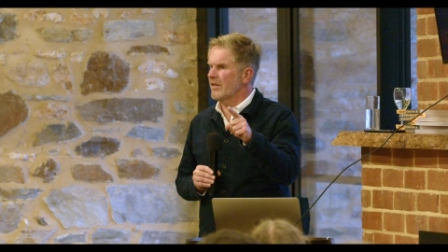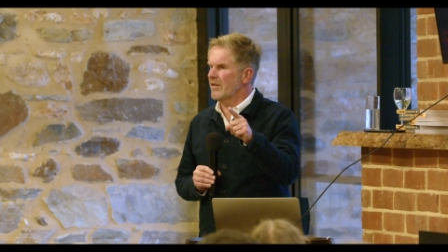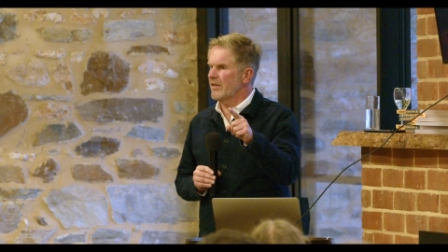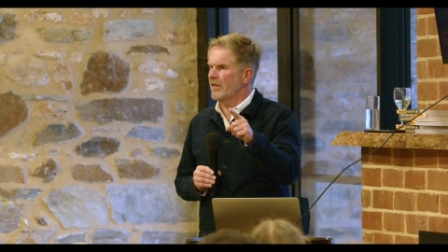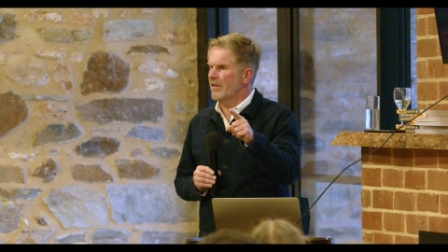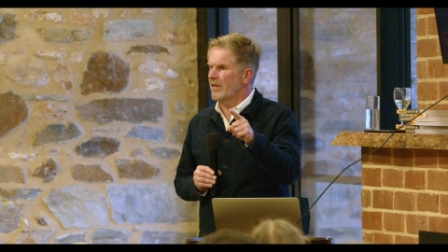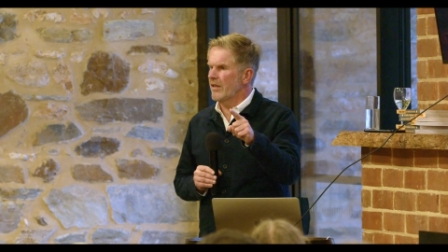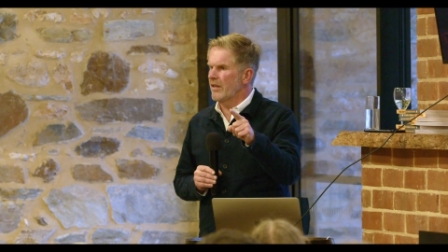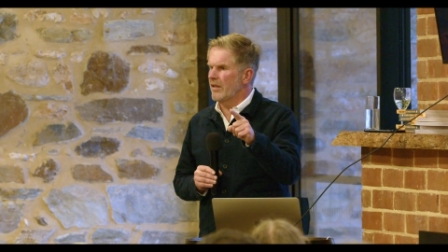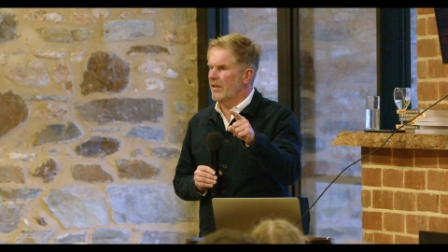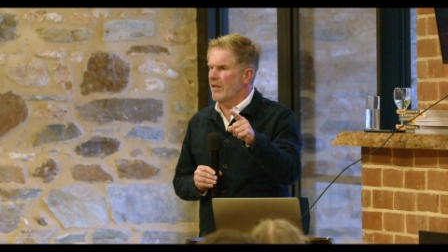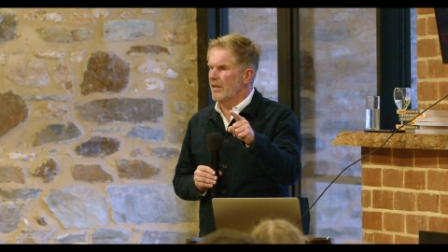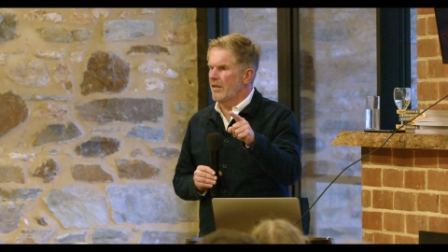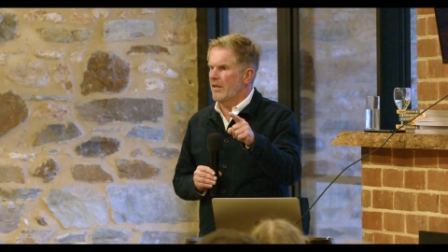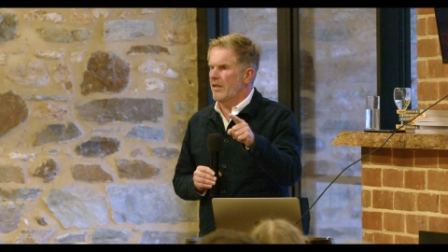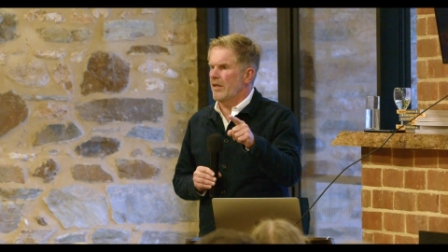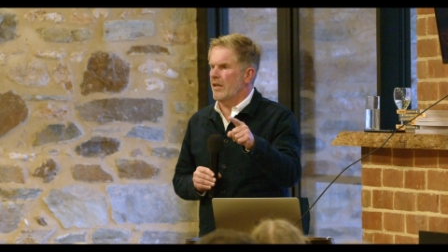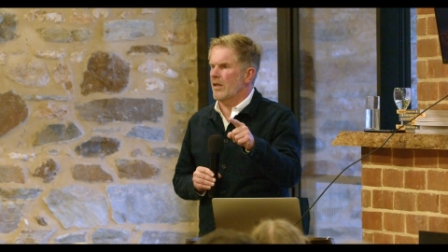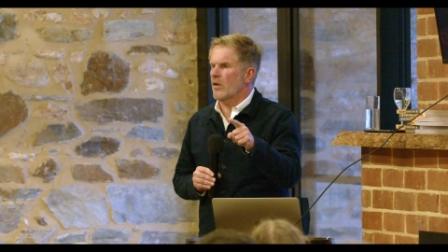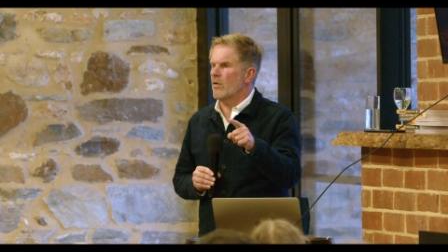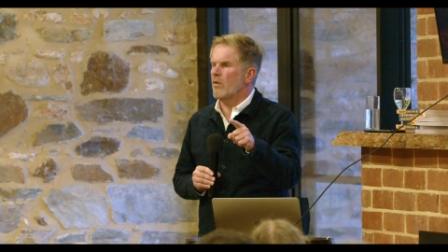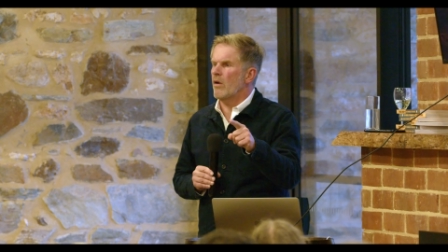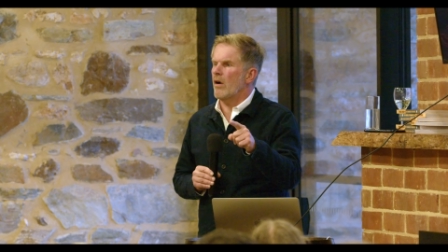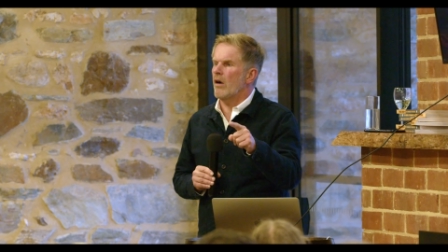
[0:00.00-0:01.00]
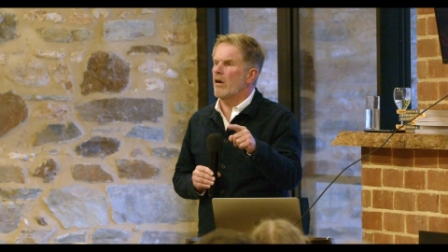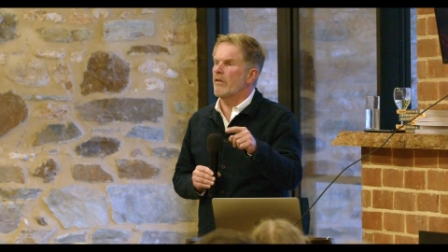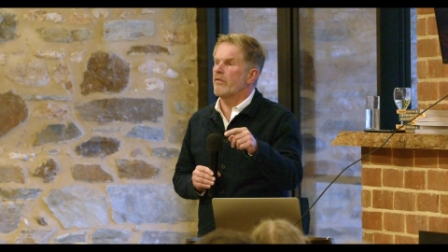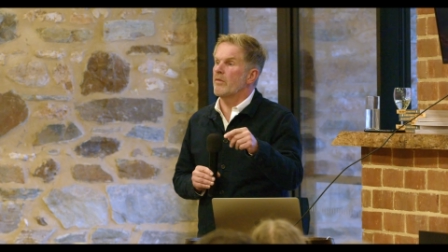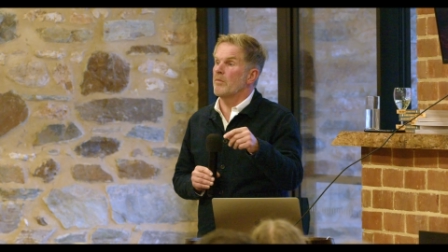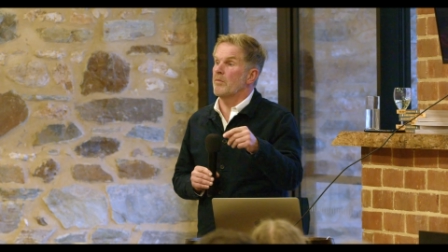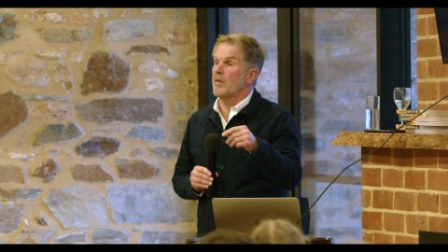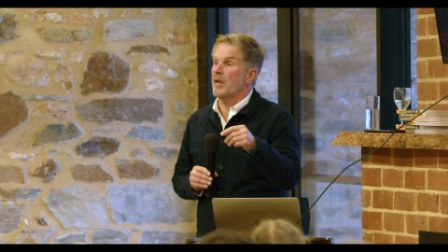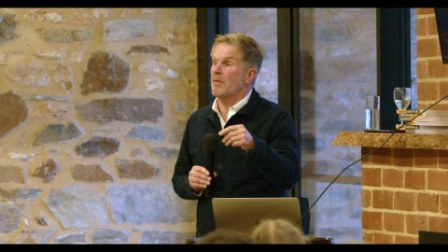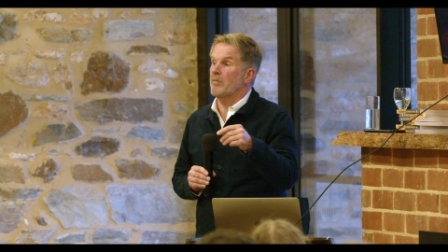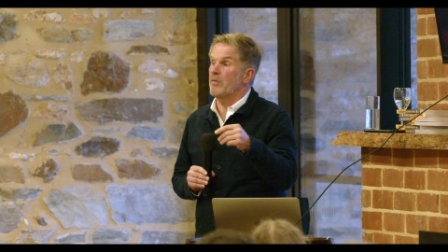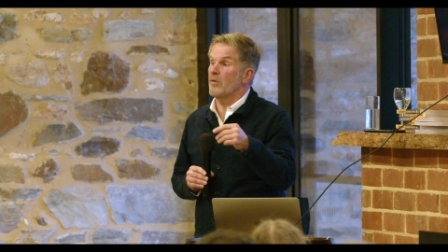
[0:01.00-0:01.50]
And quite
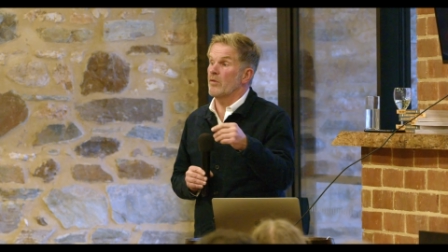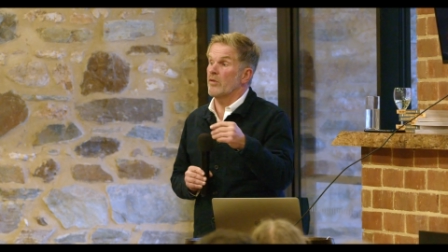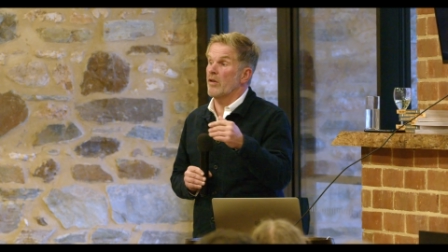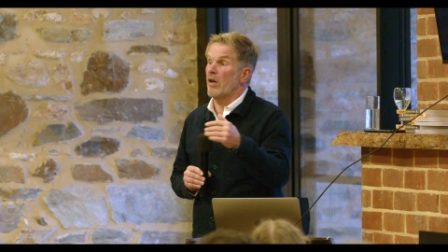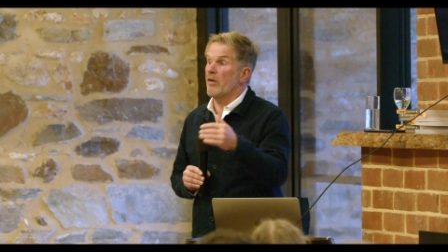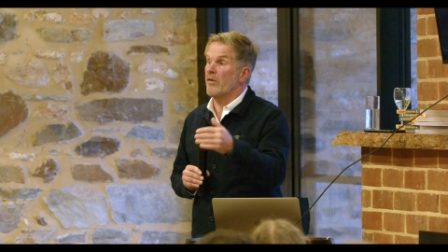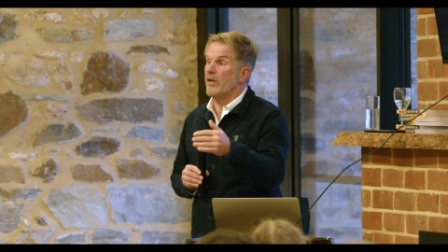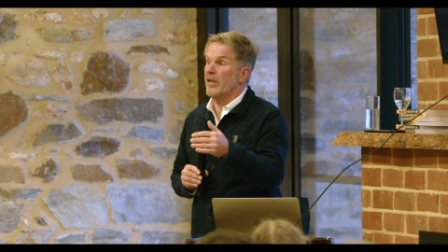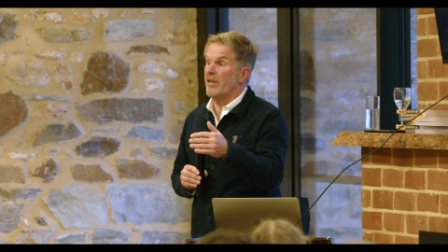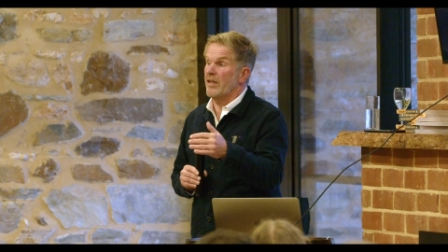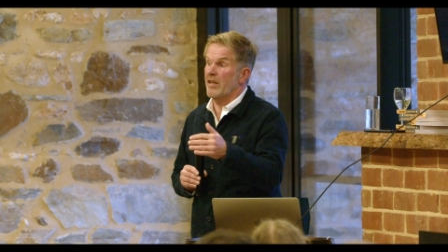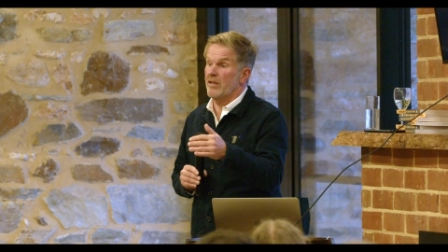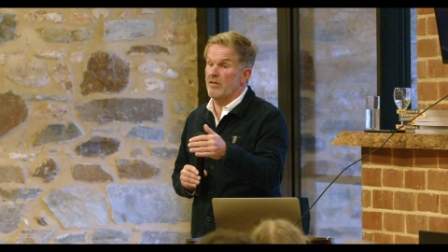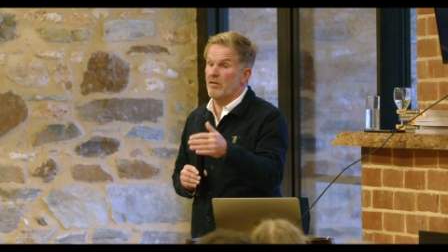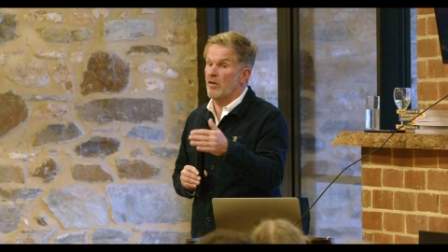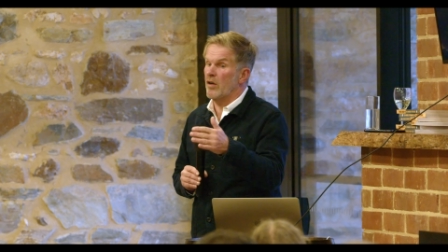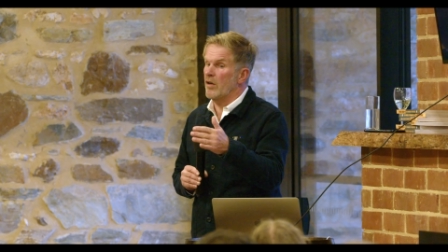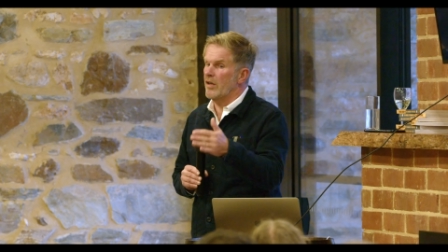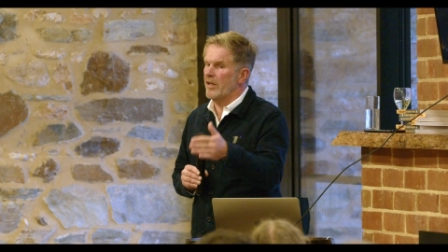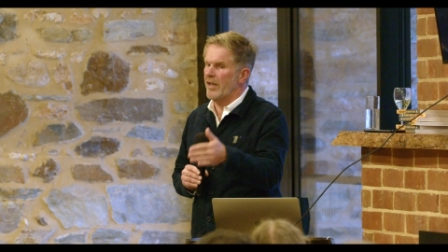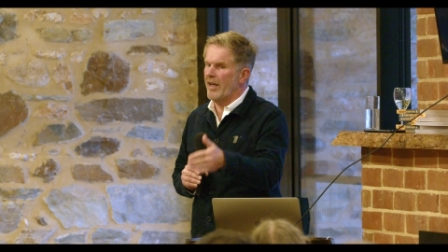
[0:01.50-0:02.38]
often people go in and not